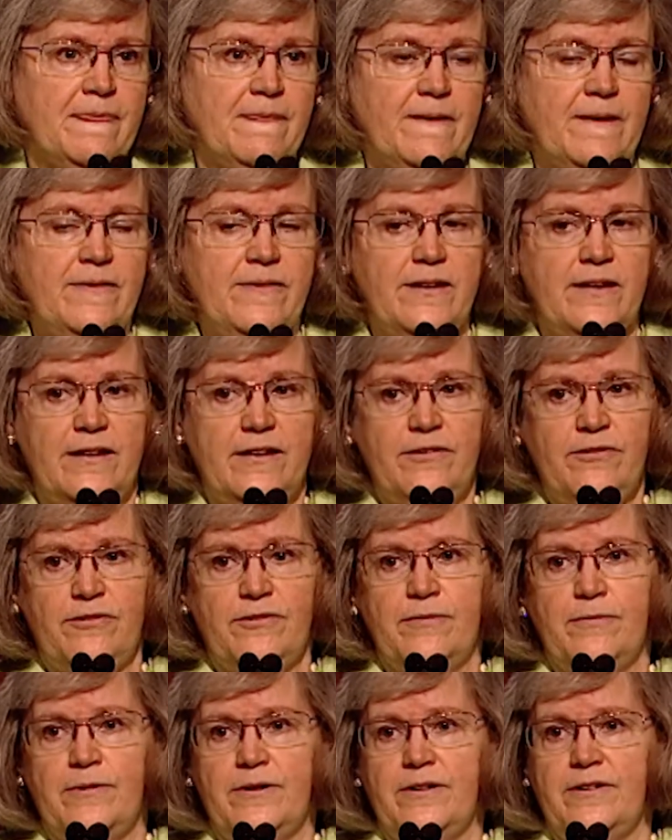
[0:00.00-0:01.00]
And the
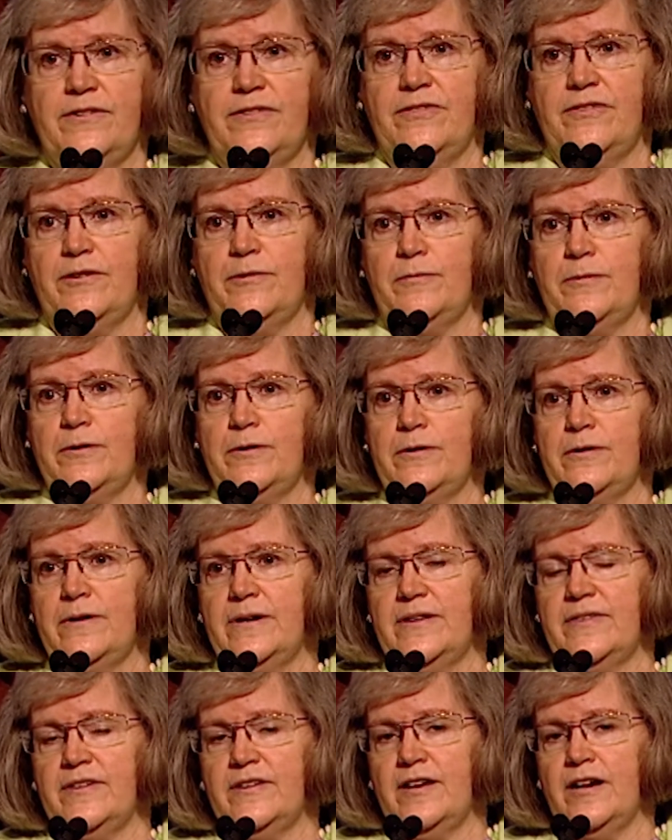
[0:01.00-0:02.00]
answer was, there were,
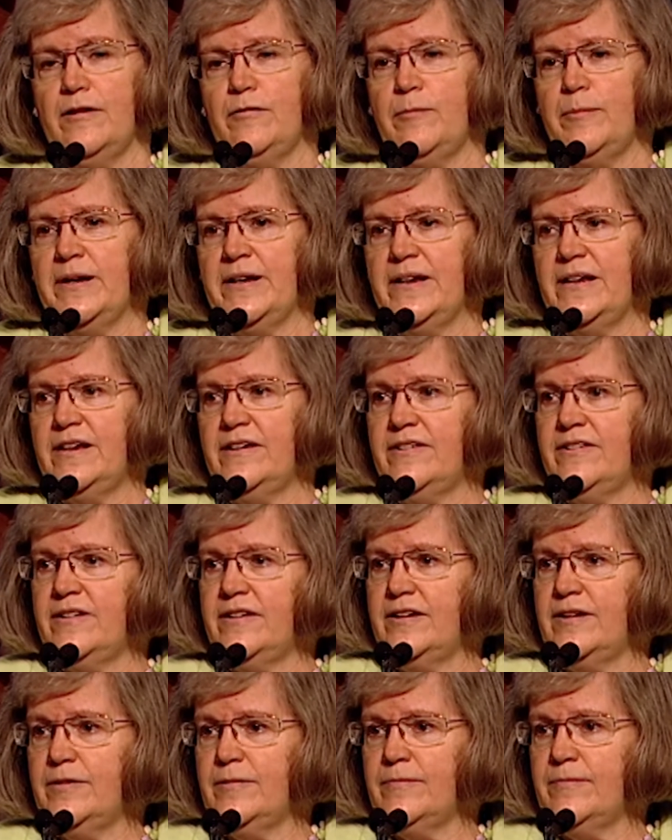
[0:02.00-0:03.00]
at the time, about
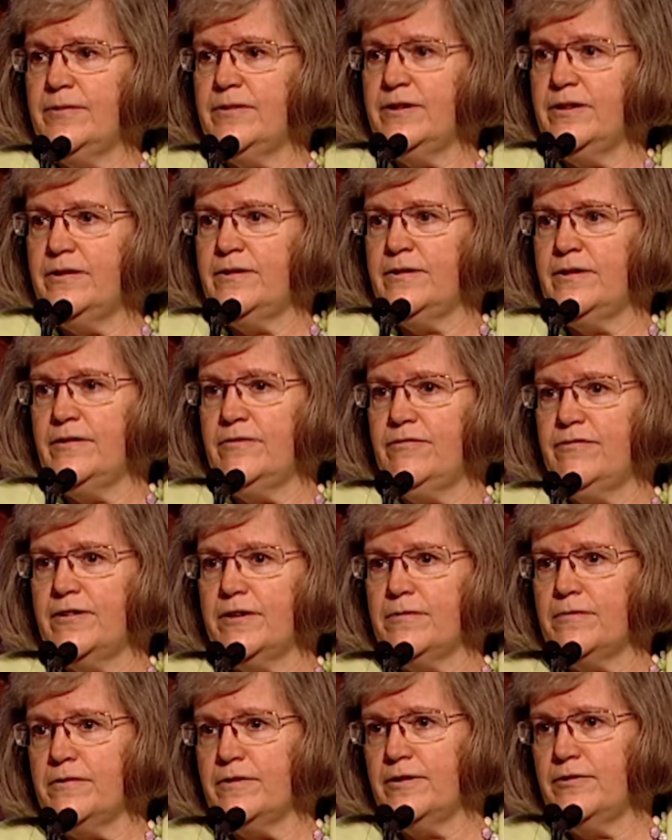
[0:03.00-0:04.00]
18 pretty good
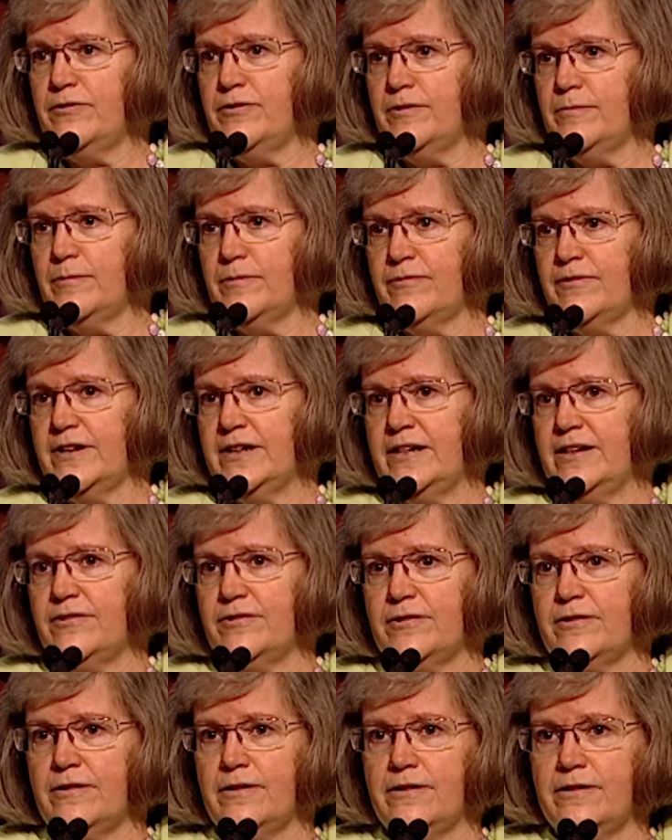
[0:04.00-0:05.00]
federal consumer
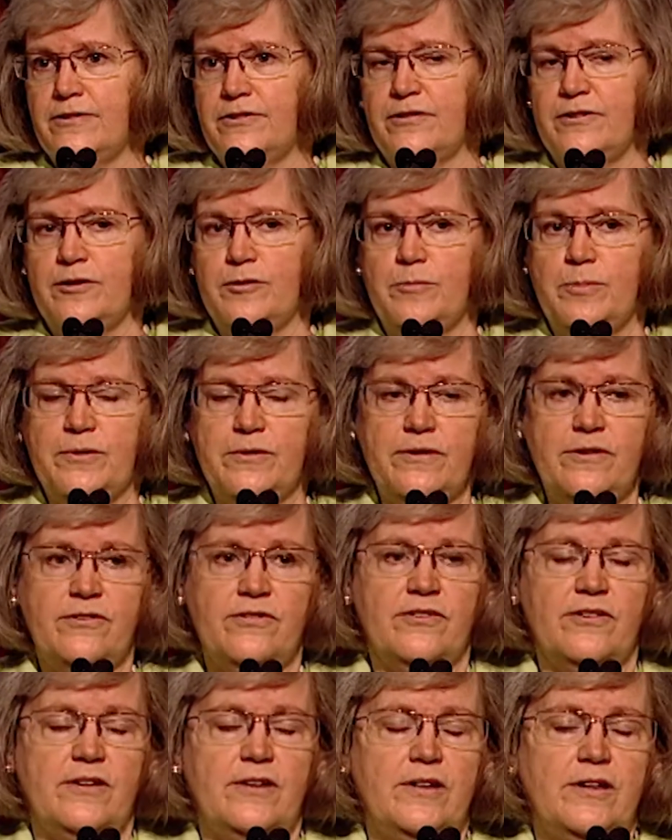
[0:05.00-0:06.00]
financial laws on the
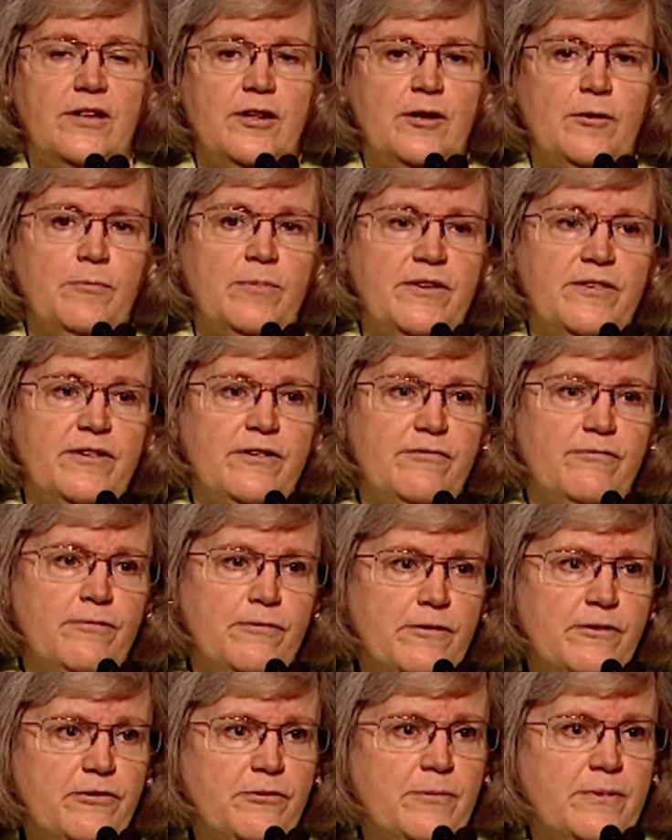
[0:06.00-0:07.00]
books. But the
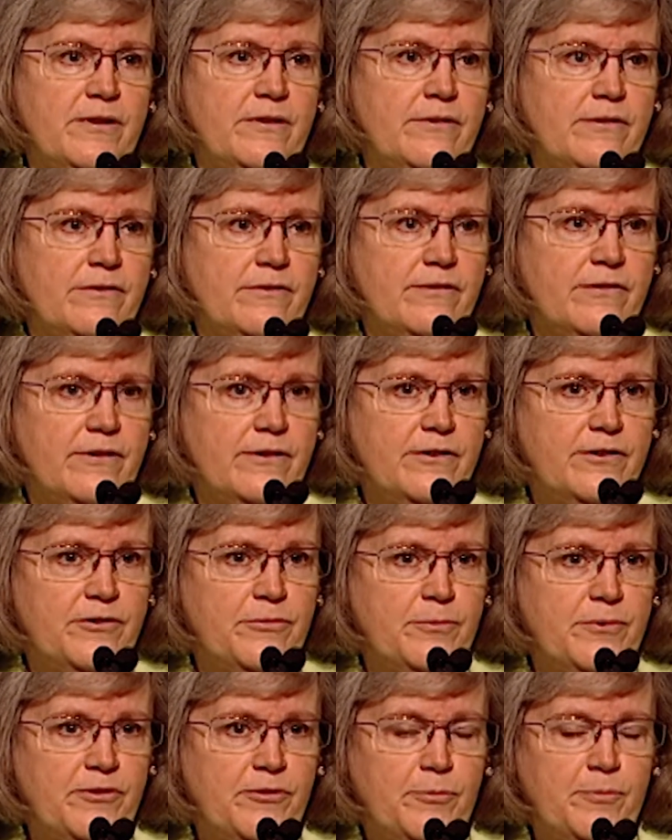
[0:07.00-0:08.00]
enforcement of those
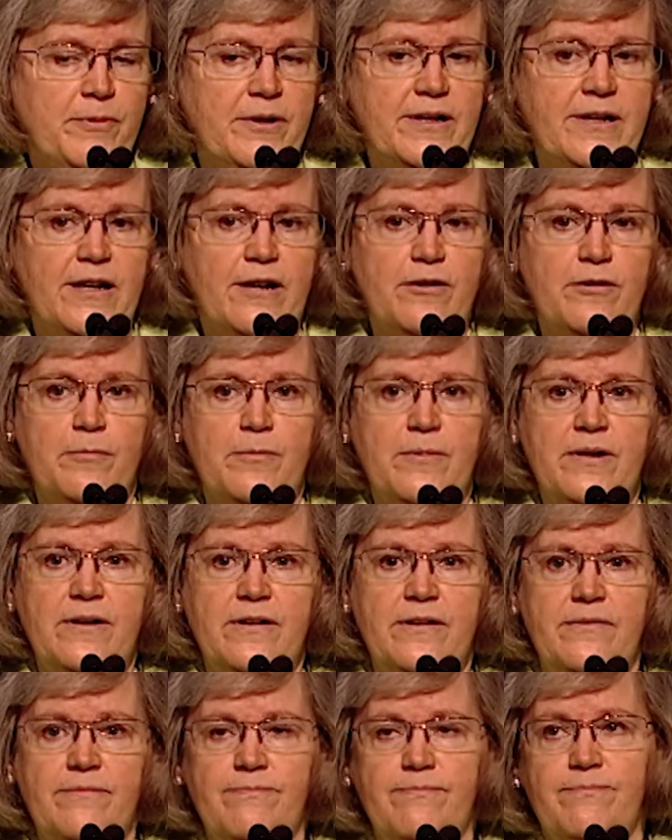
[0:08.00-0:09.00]
laws was spread out
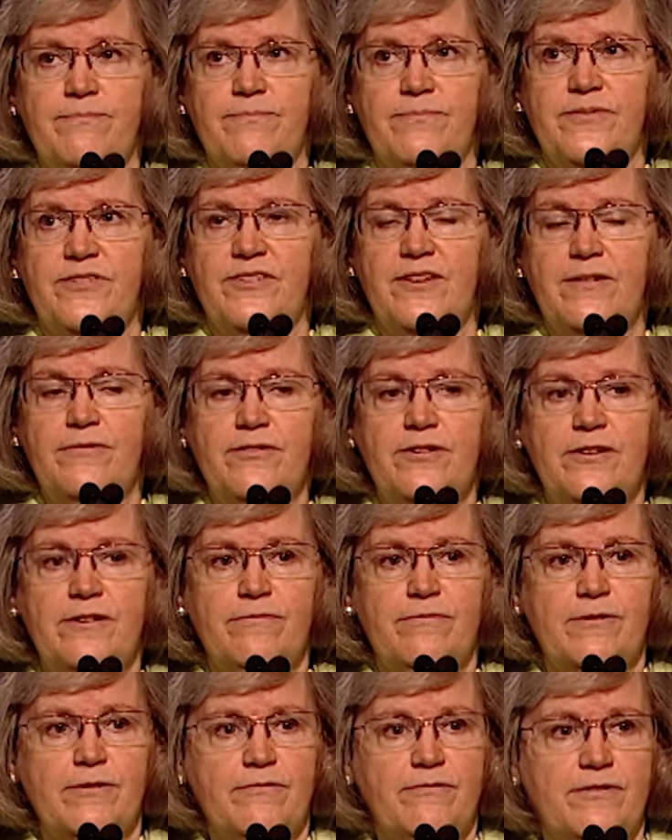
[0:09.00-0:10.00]
among 7
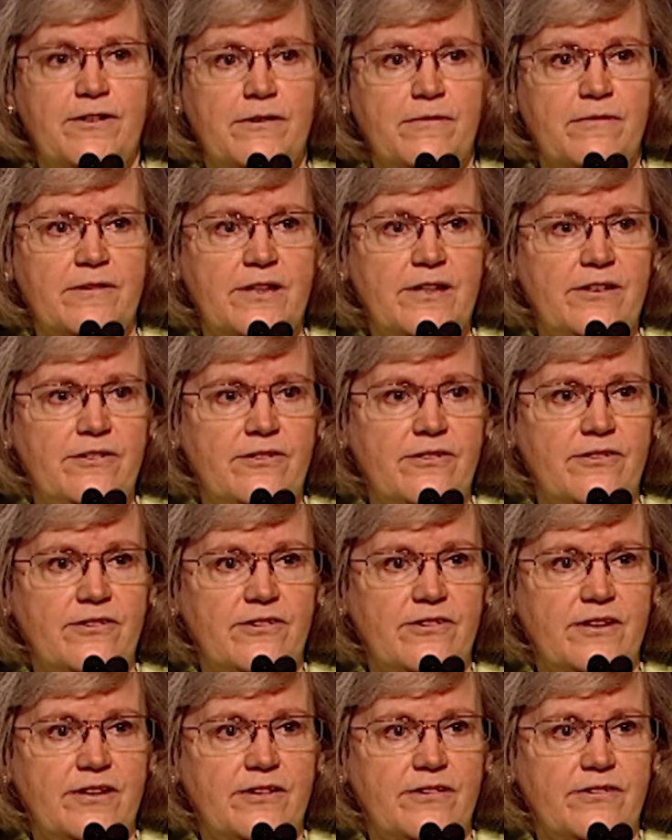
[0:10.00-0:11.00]
different federal
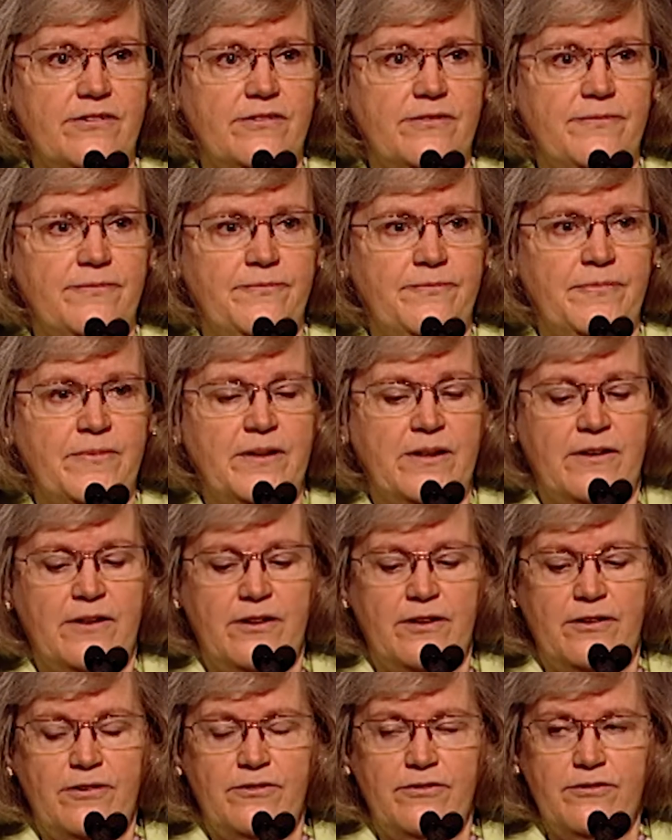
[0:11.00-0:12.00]
agencies.
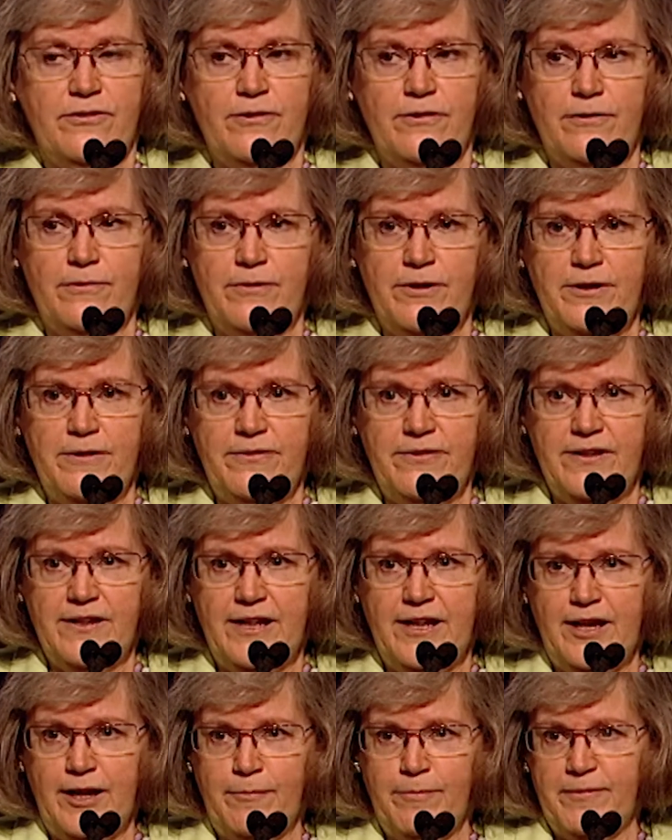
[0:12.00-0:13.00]
So what do you think
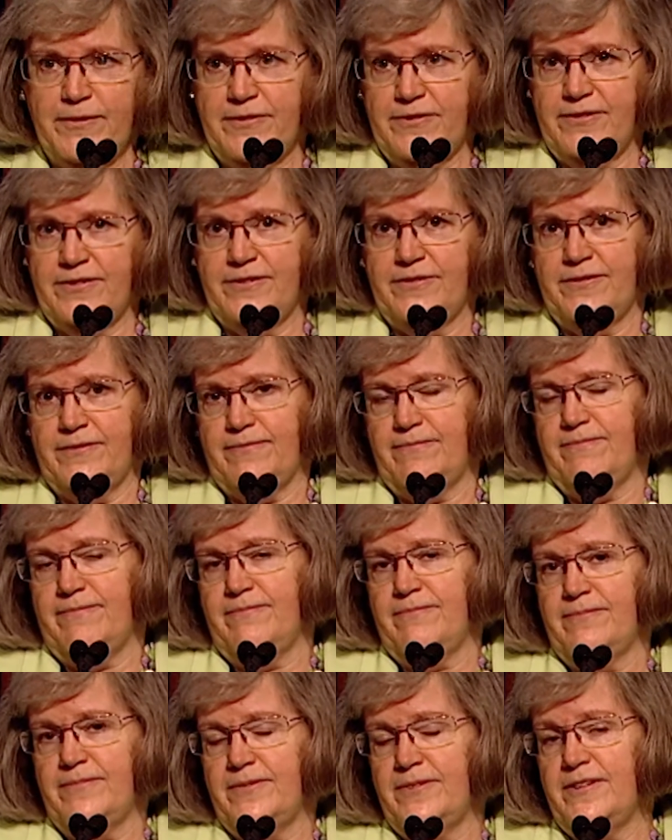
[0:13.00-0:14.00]
happens,
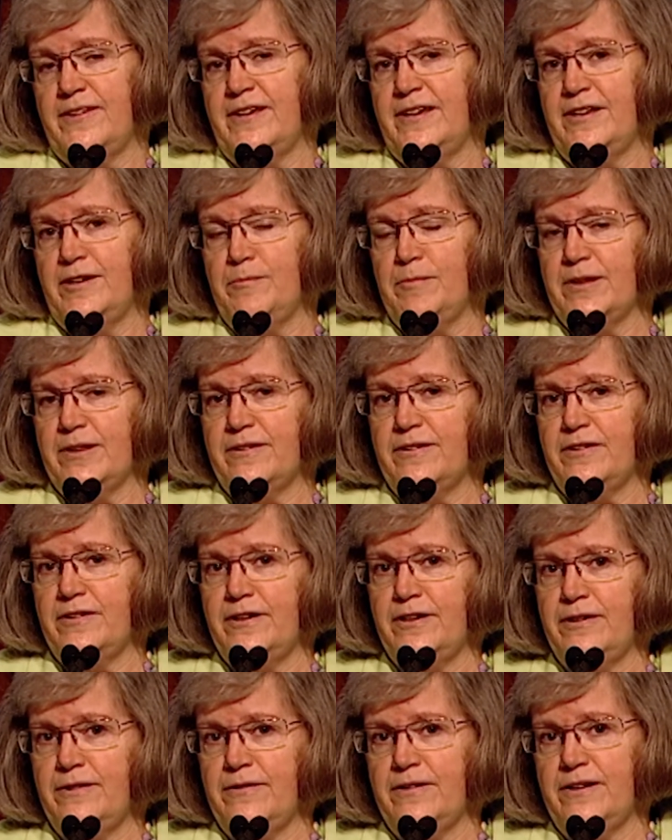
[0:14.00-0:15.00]
say, in a
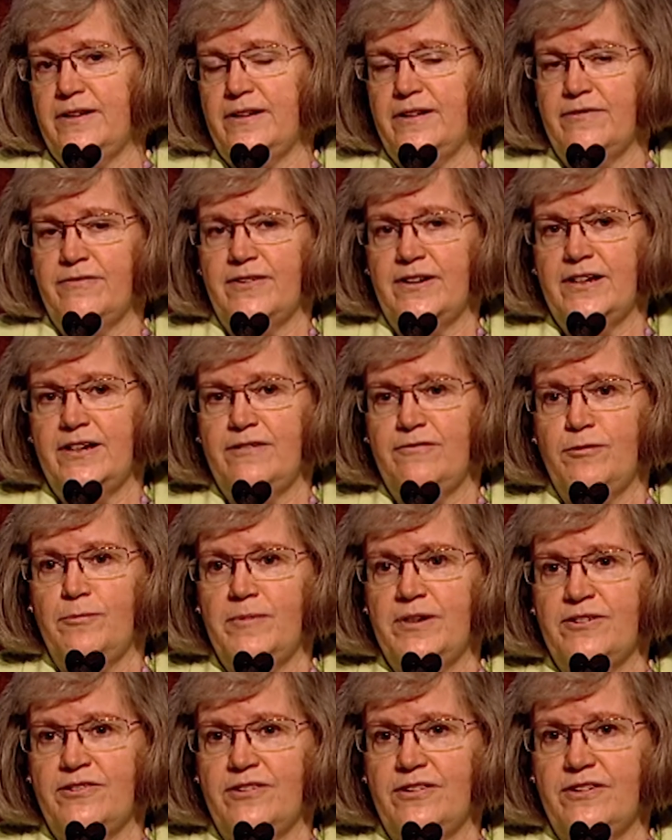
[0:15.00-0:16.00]
military unit if I give a
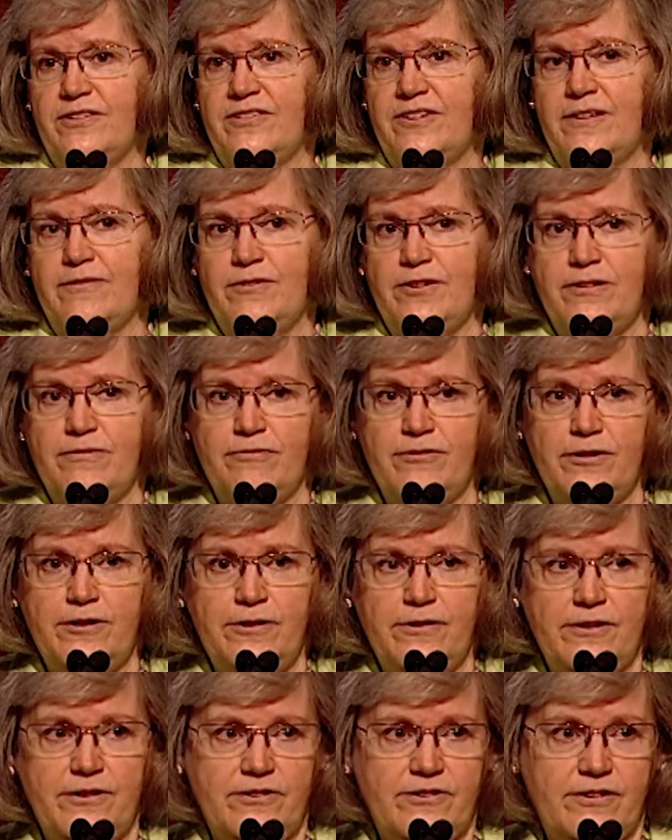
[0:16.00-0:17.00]
mission to 7 different
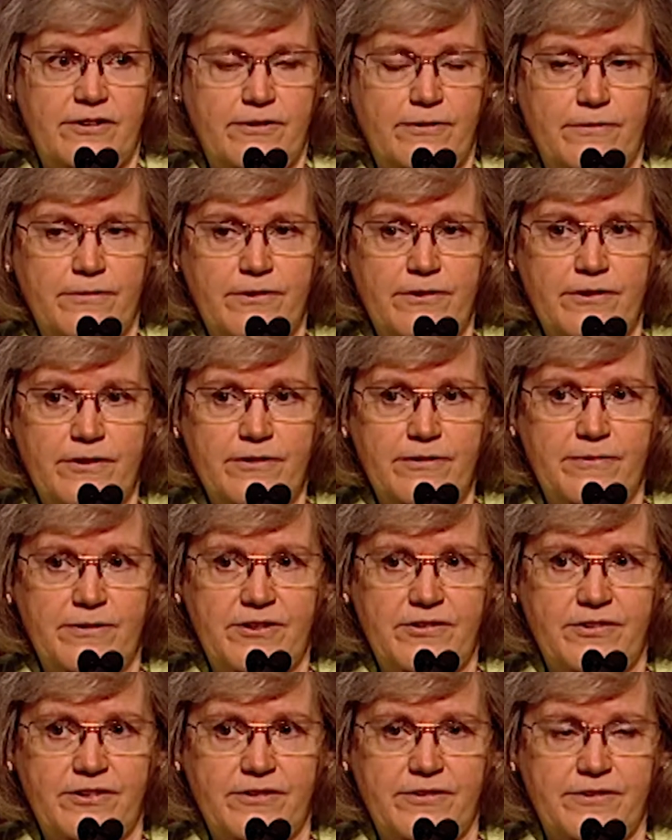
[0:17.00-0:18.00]
units that don't talk to
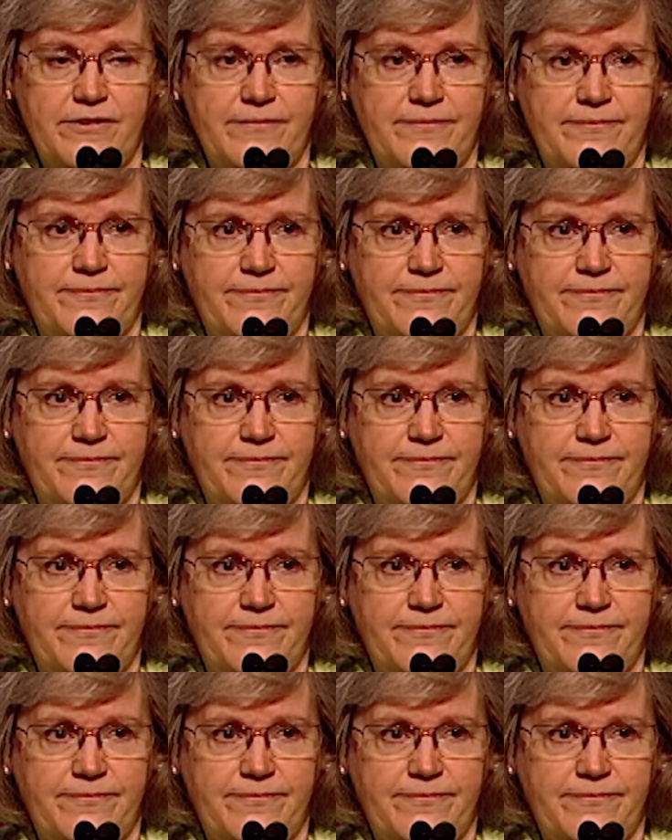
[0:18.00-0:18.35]
each other?